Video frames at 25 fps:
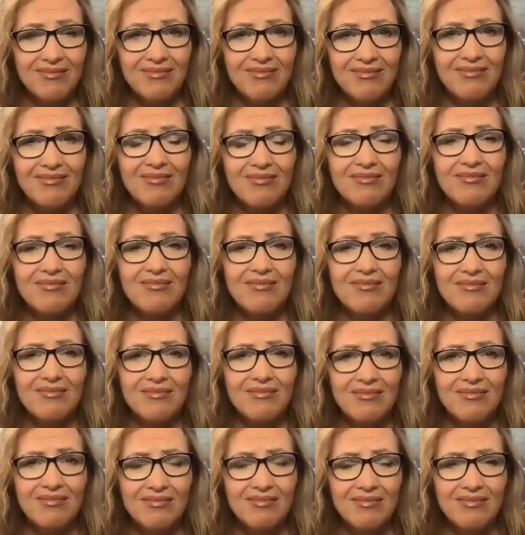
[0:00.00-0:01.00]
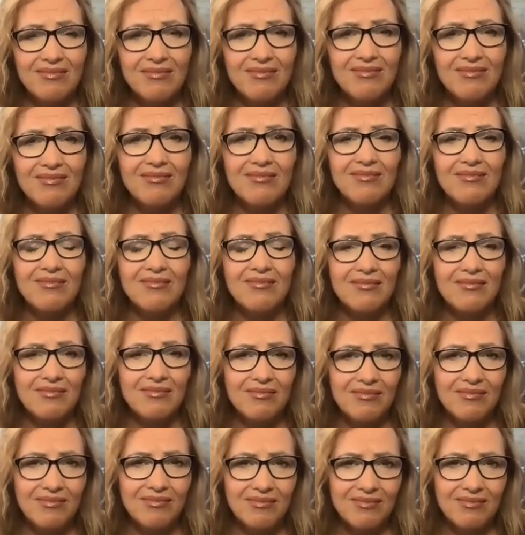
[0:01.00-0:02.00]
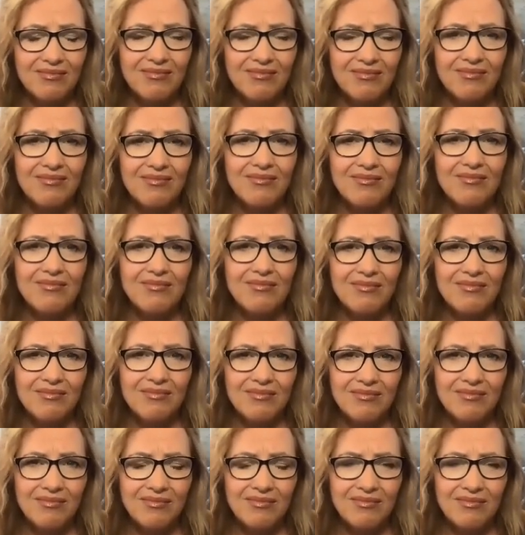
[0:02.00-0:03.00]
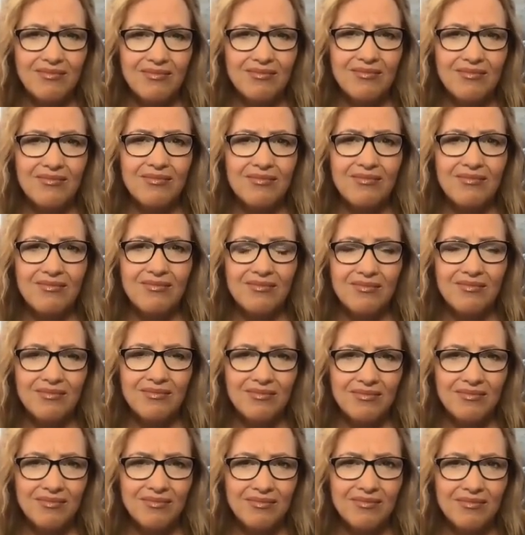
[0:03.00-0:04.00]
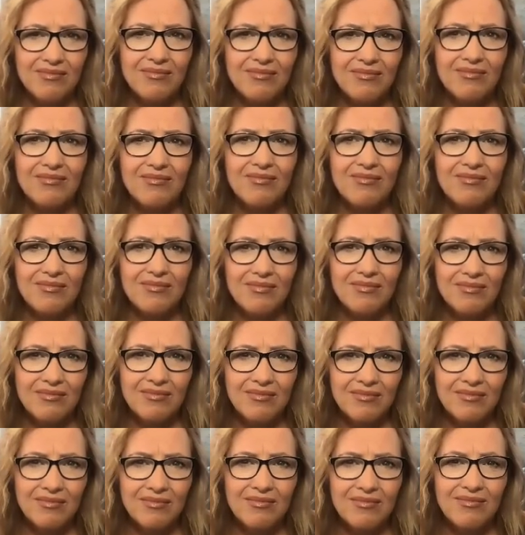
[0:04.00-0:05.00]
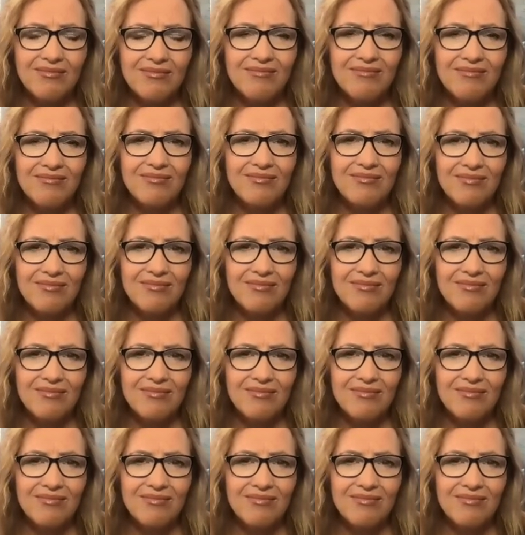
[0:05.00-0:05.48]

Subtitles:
This person isn't speaking.